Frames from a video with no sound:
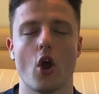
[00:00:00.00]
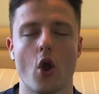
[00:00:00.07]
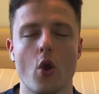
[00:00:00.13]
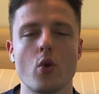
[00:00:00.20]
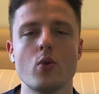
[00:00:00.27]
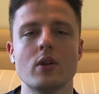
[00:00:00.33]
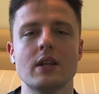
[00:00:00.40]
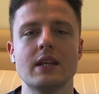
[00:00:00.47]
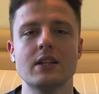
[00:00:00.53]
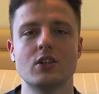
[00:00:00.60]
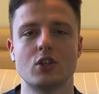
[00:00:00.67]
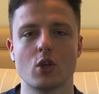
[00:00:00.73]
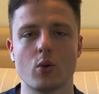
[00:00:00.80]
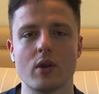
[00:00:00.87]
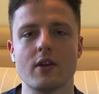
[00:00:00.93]
only
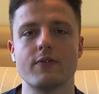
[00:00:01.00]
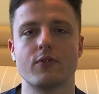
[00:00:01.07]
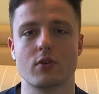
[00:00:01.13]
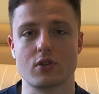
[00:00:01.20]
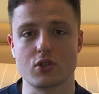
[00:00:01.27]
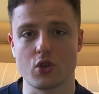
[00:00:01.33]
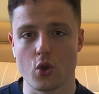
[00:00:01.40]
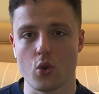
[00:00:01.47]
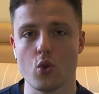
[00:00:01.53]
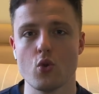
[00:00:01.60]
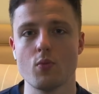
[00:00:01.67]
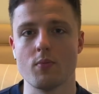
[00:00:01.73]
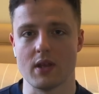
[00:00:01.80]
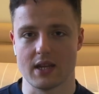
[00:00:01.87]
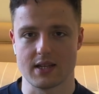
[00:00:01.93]
do it for 2
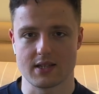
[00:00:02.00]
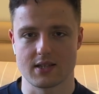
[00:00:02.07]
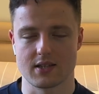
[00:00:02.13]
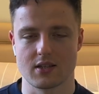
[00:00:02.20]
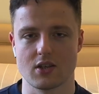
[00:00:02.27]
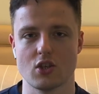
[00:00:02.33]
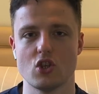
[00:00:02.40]
minutes.